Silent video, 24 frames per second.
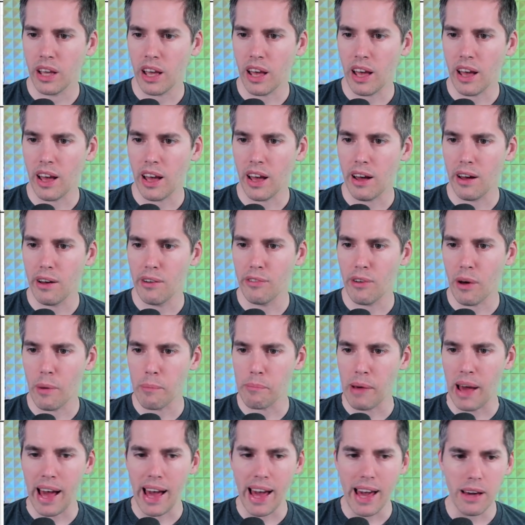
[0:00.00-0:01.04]
have
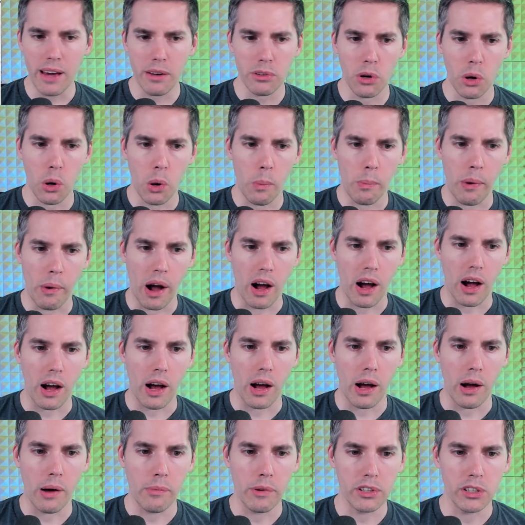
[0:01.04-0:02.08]
Pyro Bob.